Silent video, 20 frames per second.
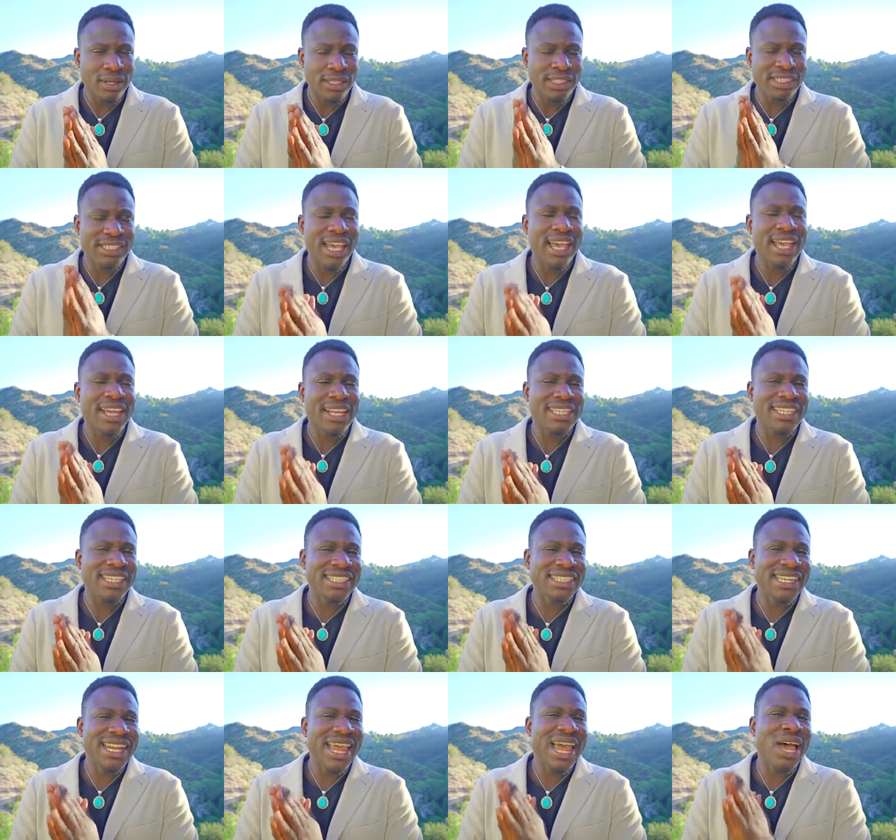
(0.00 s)

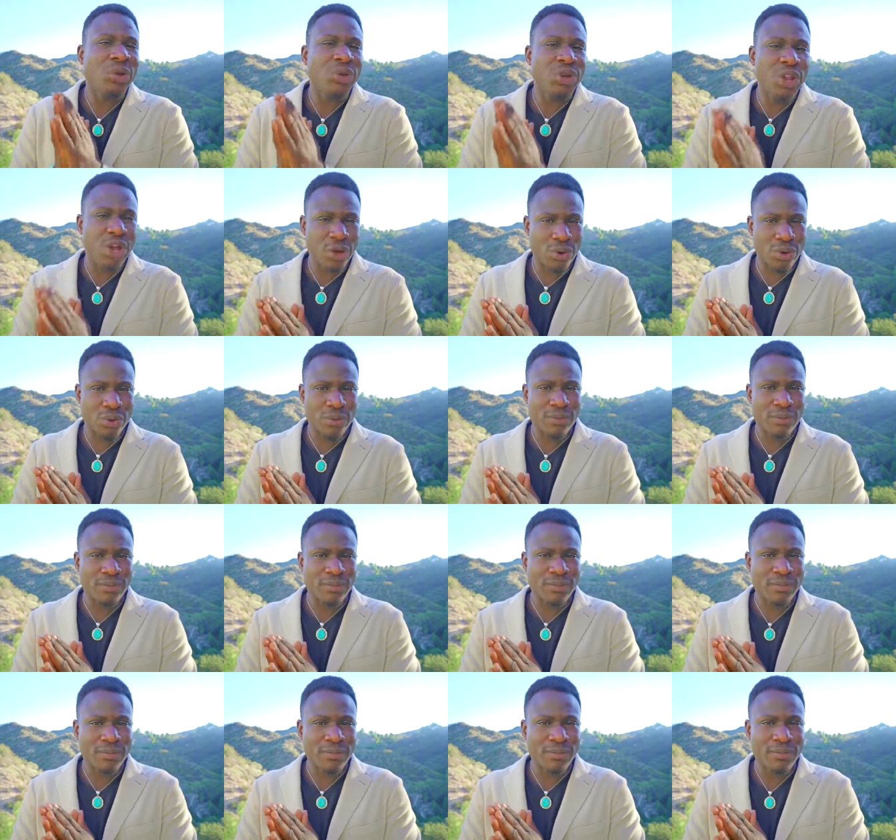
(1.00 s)
Scientists now know
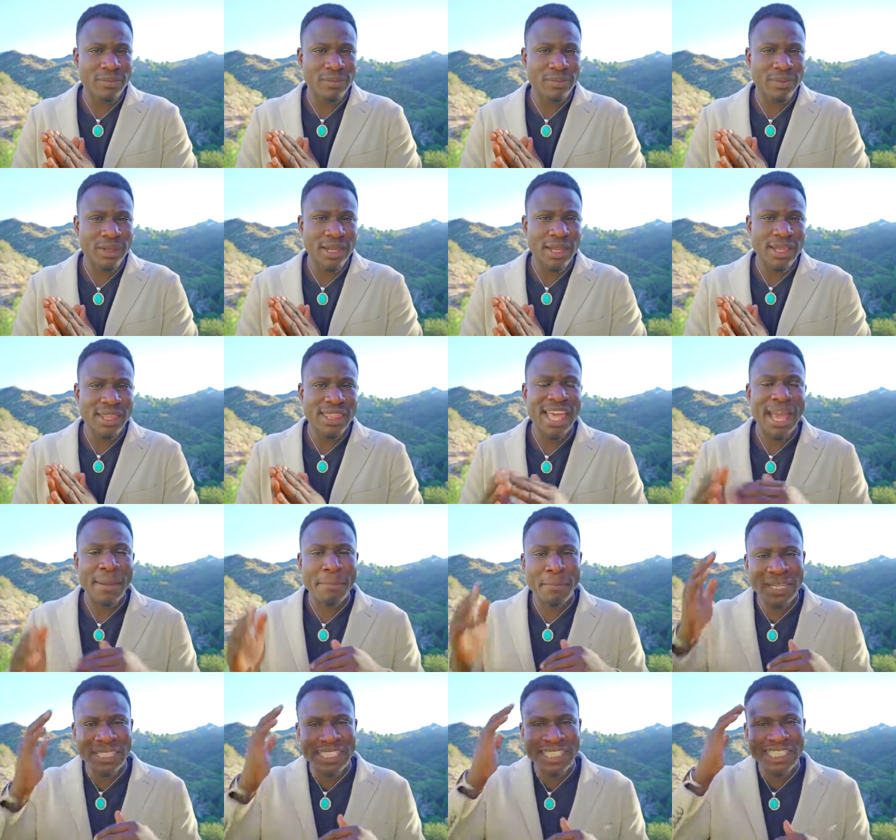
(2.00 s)

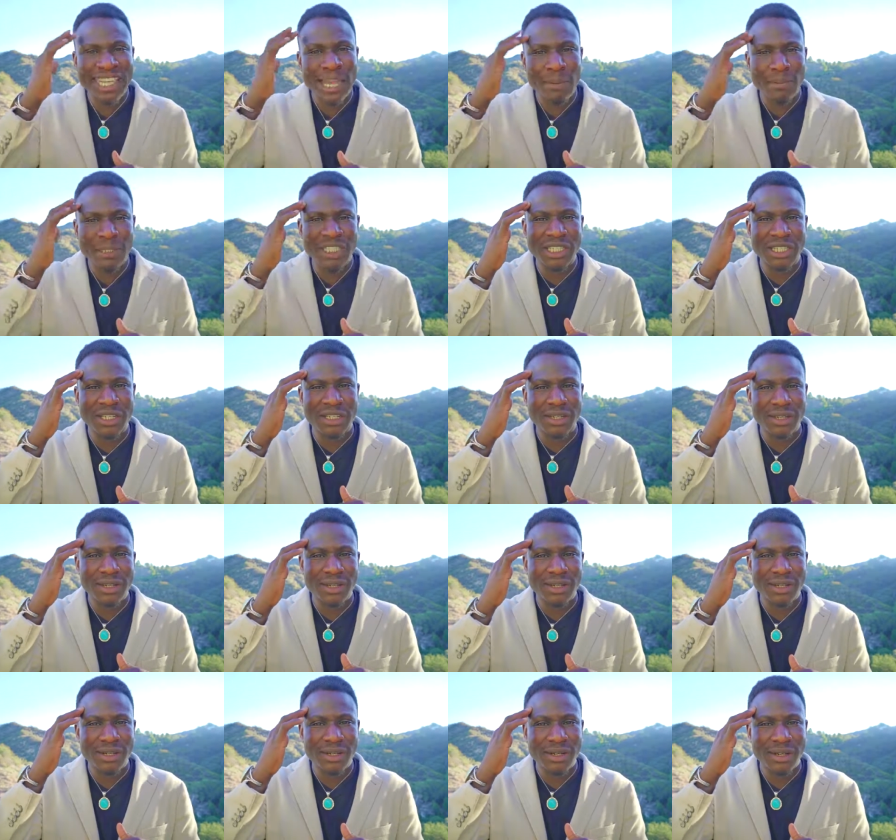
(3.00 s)
that perception
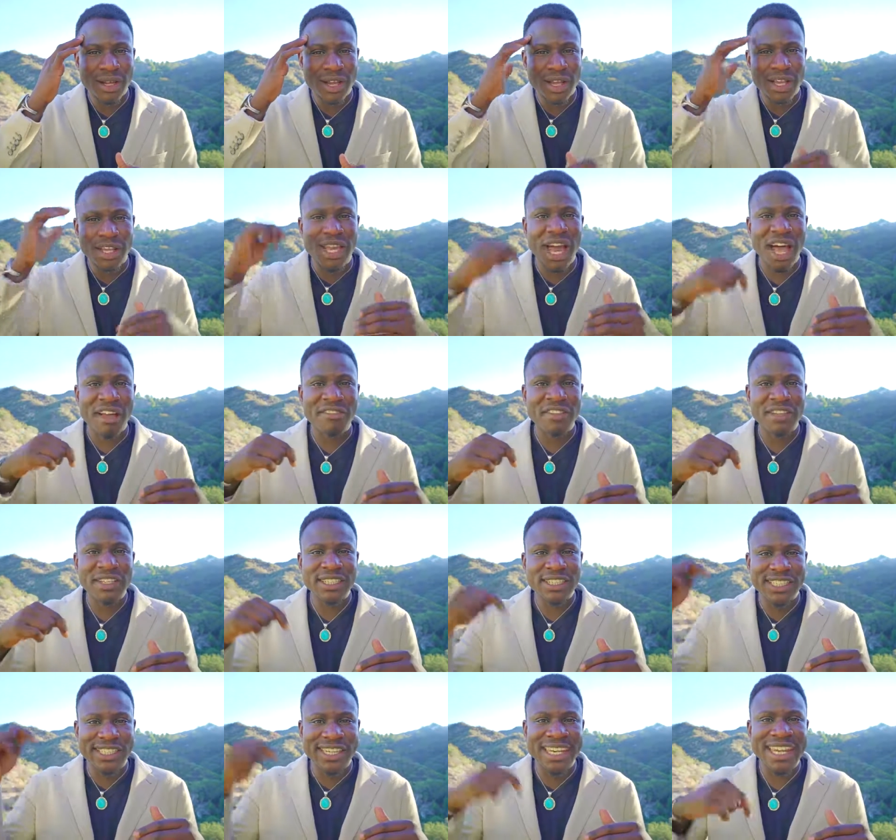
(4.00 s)

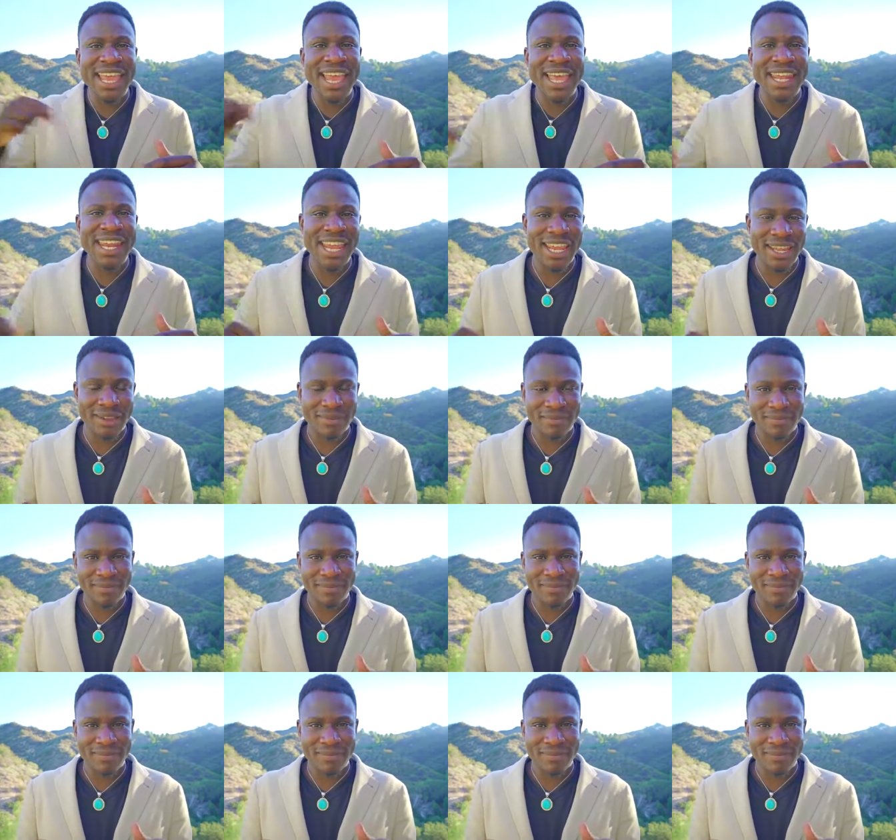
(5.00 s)
governs D N A.